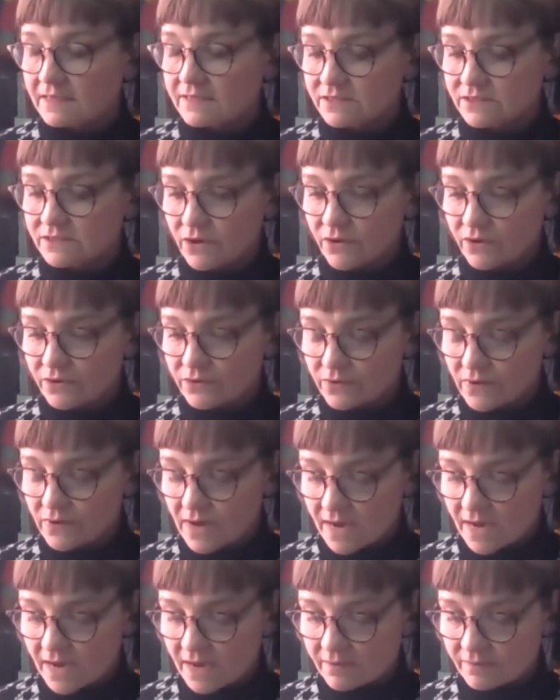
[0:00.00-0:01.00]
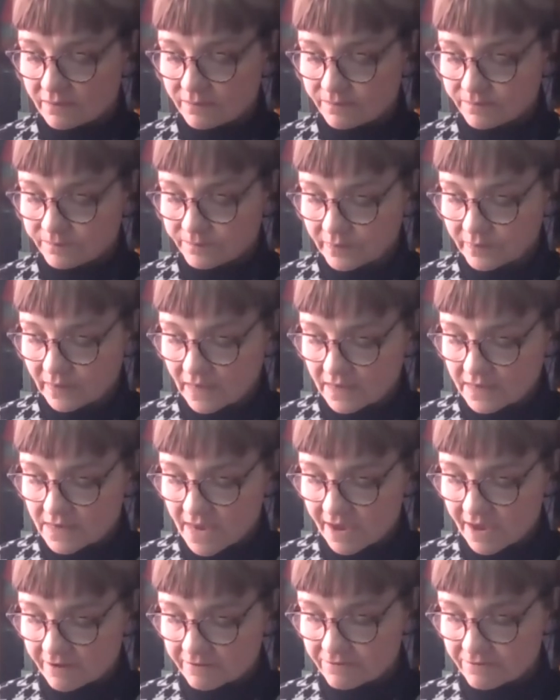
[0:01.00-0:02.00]
So um,
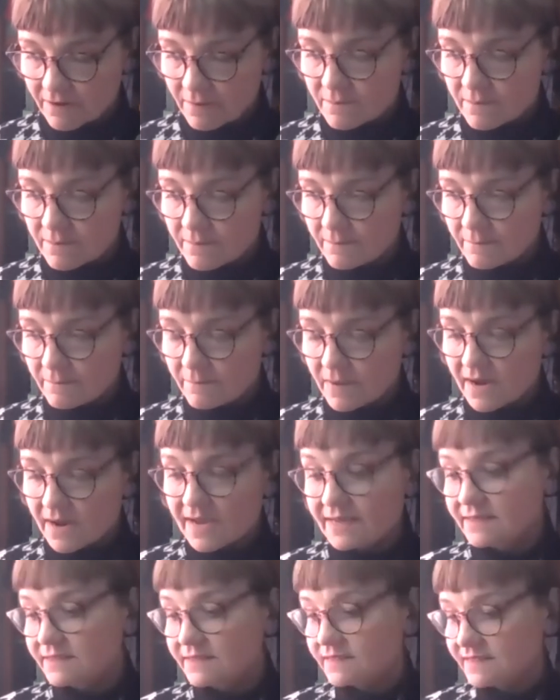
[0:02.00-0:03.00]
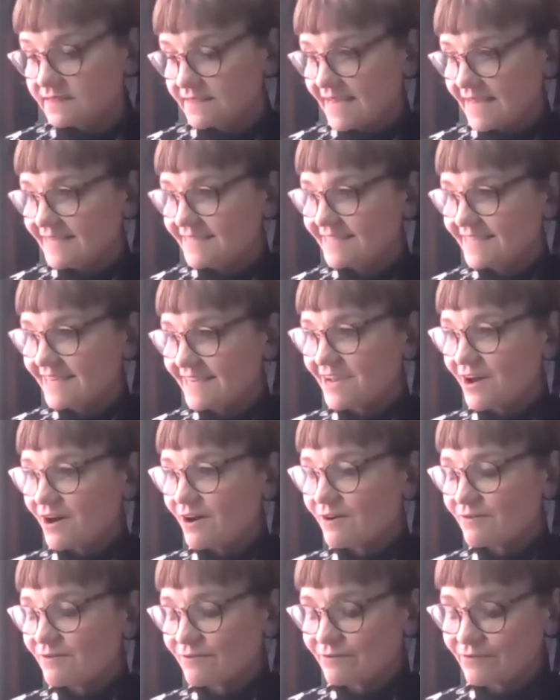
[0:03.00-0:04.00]
yeah, from my understanding
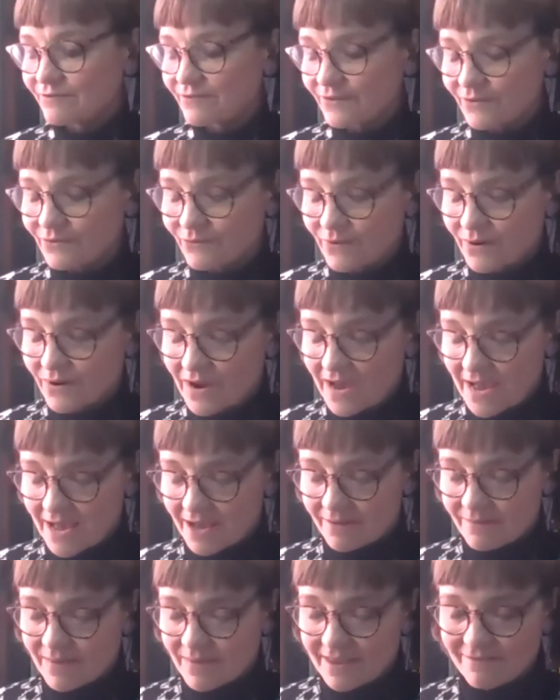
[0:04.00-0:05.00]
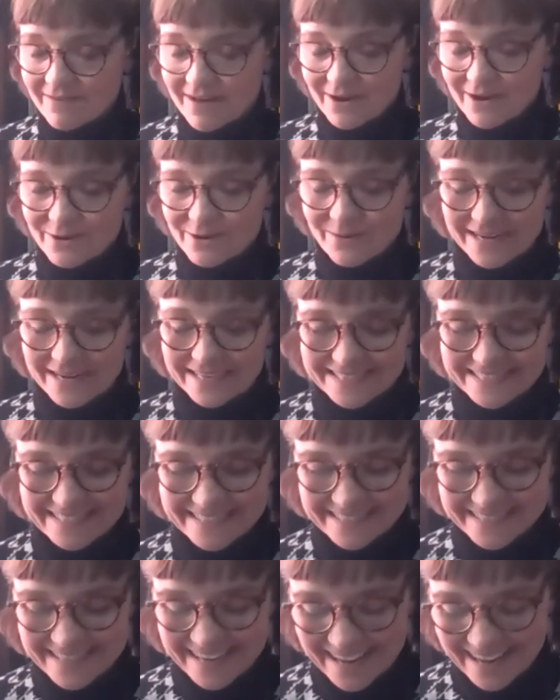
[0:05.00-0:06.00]
of uh,
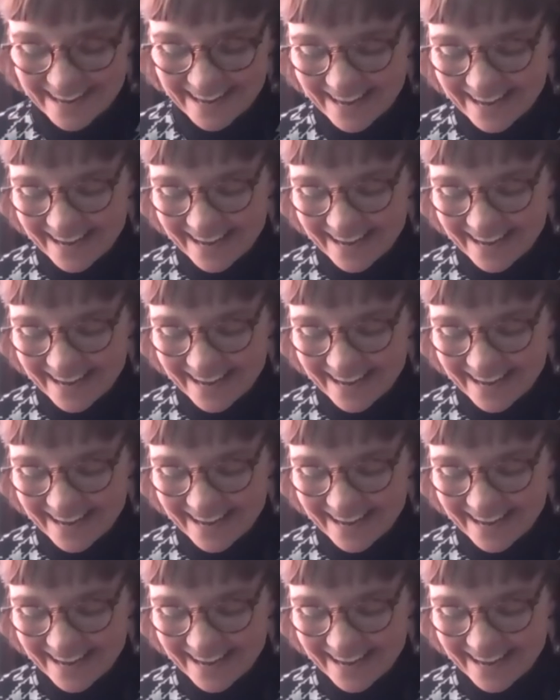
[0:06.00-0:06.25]
evaluation,